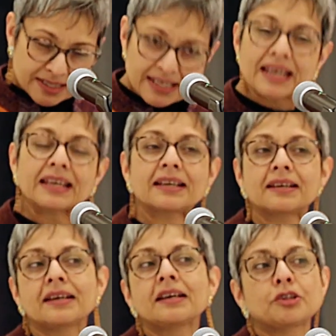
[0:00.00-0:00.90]
take
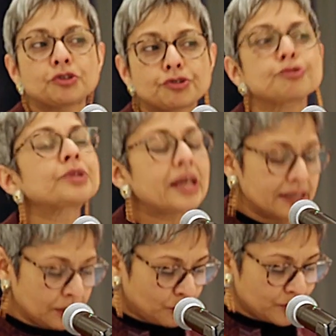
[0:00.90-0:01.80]
through their
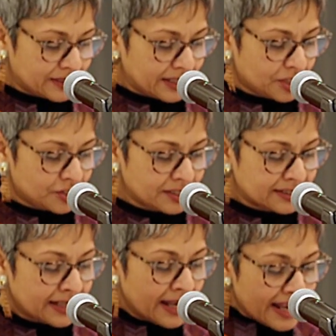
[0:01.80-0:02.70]

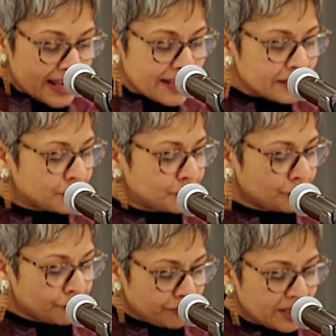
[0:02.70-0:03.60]
negotiations, is
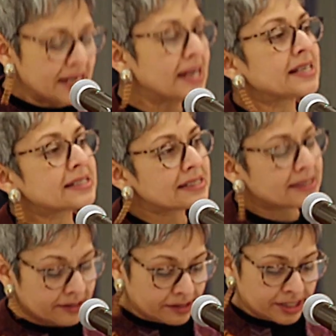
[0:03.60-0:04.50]
to
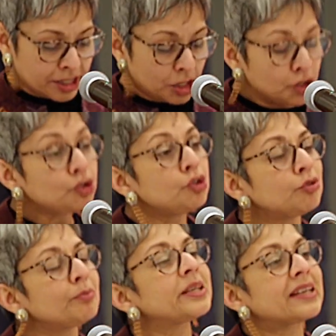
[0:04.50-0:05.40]
reassert
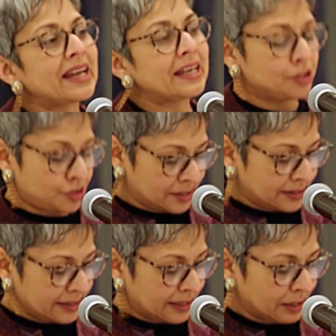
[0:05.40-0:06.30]
human
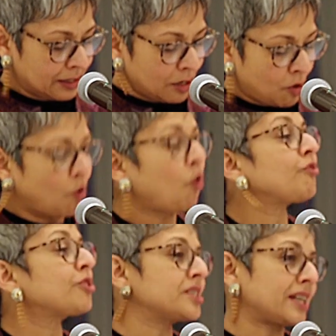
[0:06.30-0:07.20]
agency
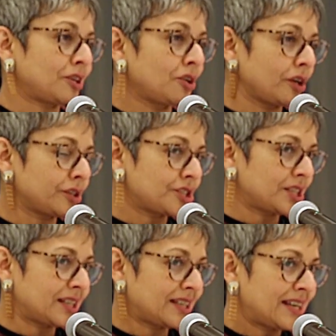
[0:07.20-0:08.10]
over
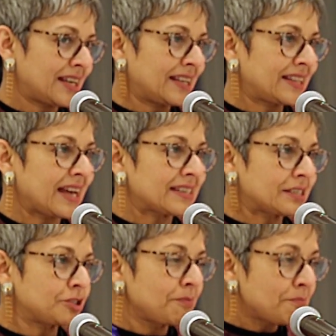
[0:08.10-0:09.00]
technology. That
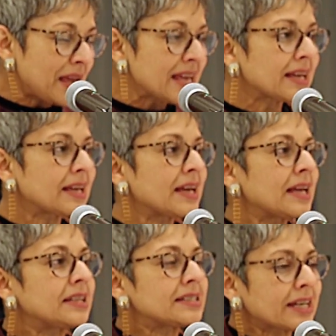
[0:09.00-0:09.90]
to make
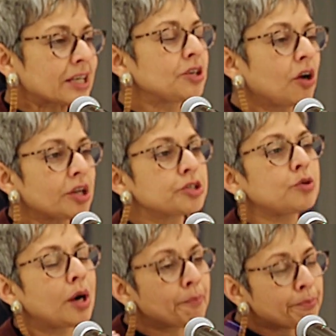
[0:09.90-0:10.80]

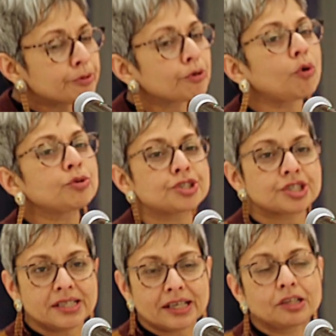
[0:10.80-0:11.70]
technology, to
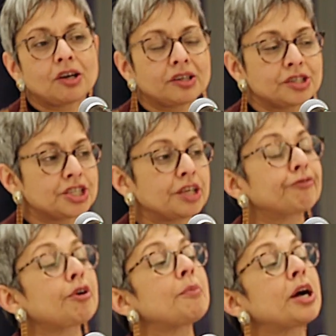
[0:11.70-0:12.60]
approach technology
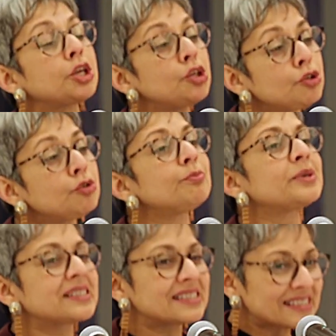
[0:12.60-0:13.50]
from a
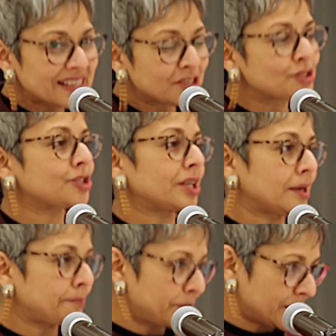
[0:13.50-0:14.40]

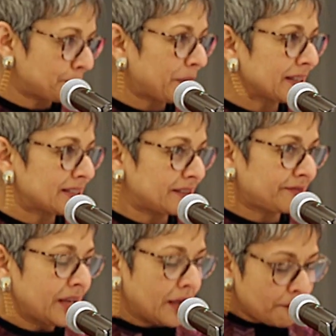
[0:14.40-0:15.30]
human-centric perspective,